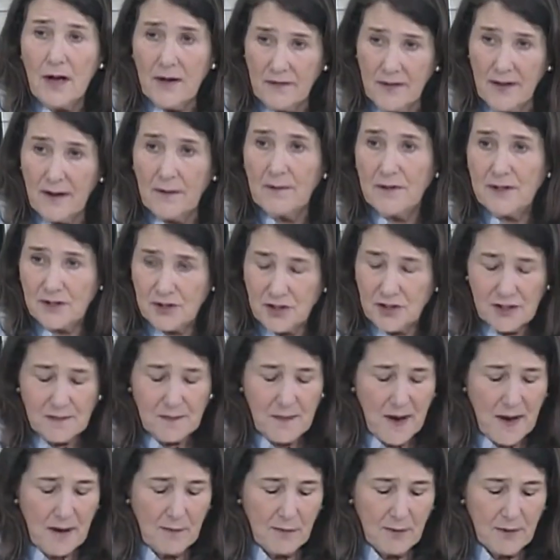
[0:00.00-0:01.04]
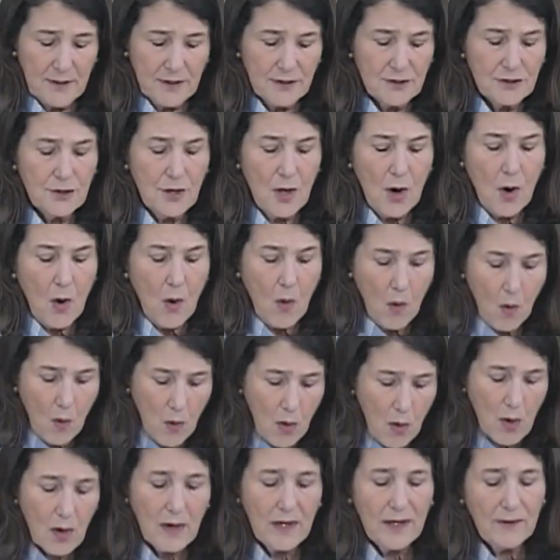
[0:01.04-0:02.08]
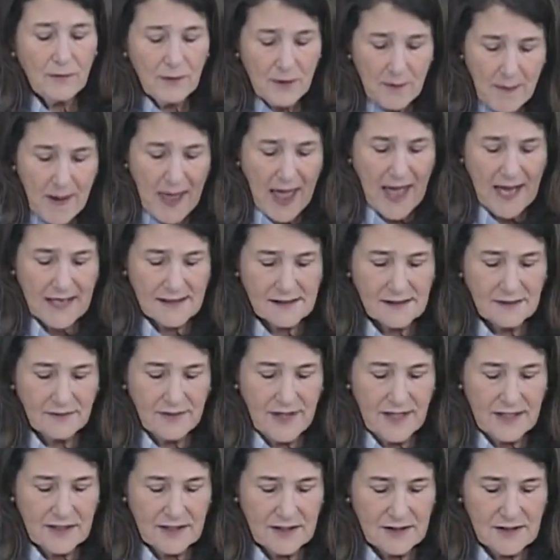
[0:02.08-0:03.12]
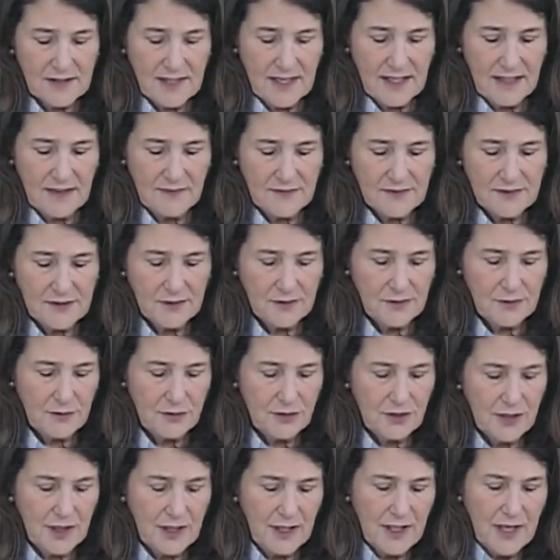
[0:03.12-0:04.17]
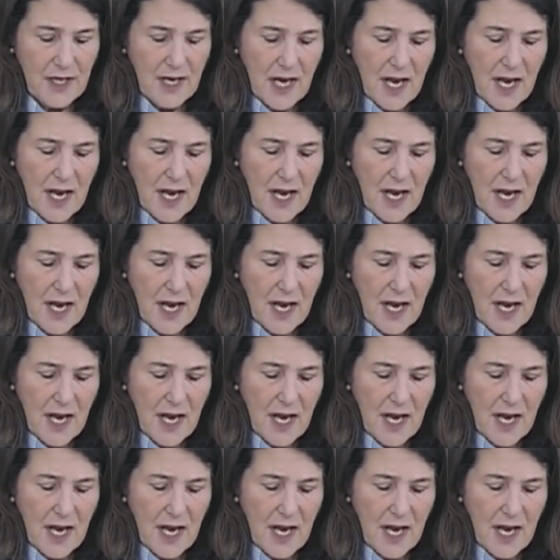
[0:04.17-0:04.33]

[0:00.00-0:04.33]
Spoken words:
that was just published, or if we pass a legislative solution.